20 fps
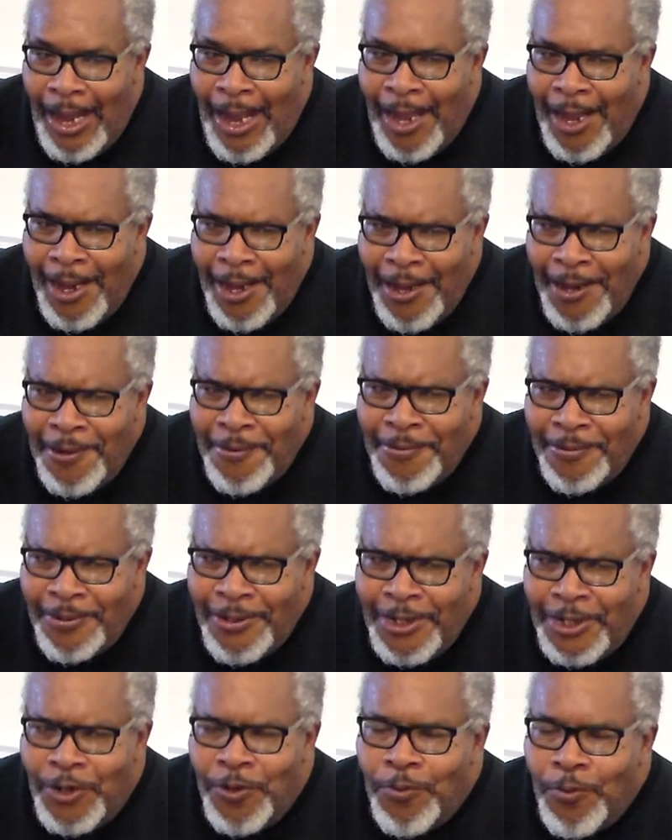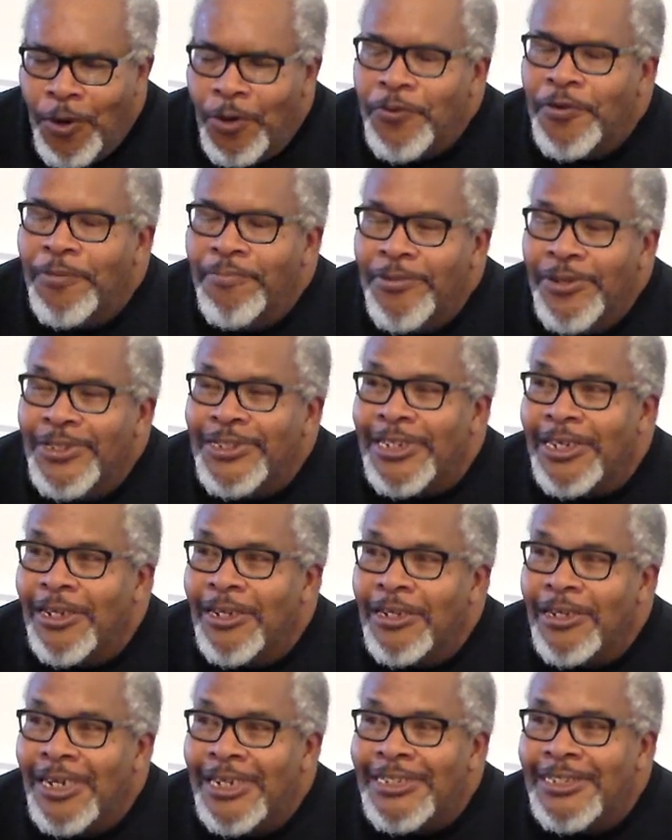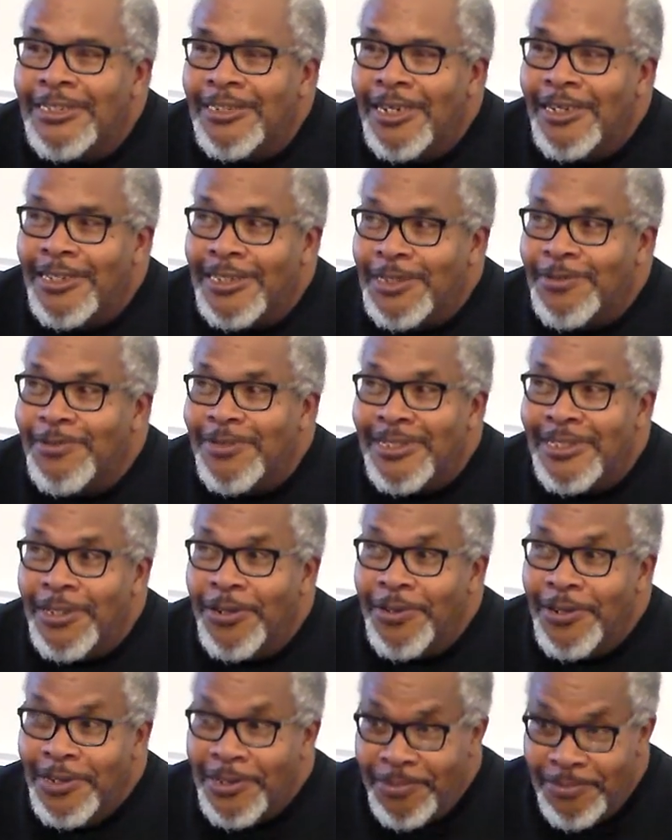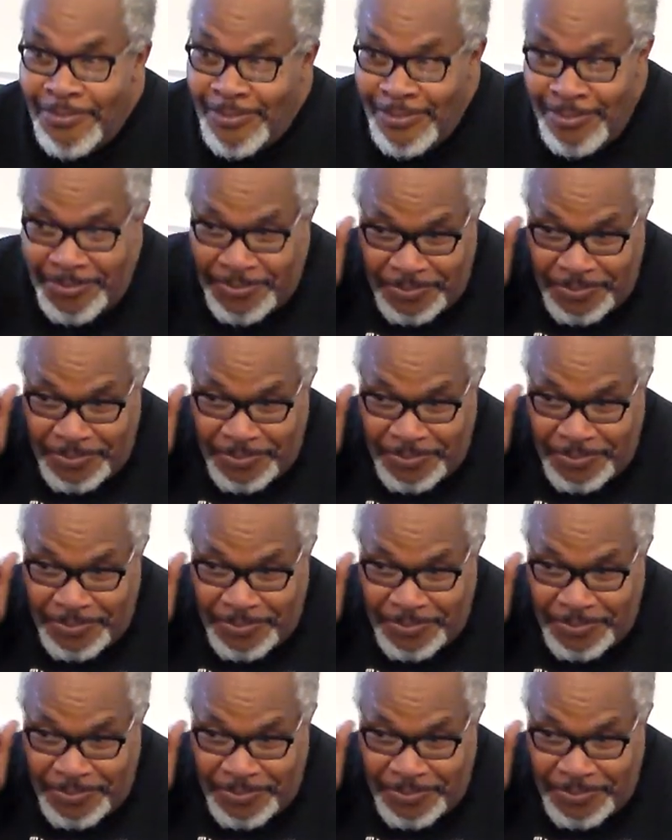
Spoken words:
I, you know, worked with music collections at the Smithsonian.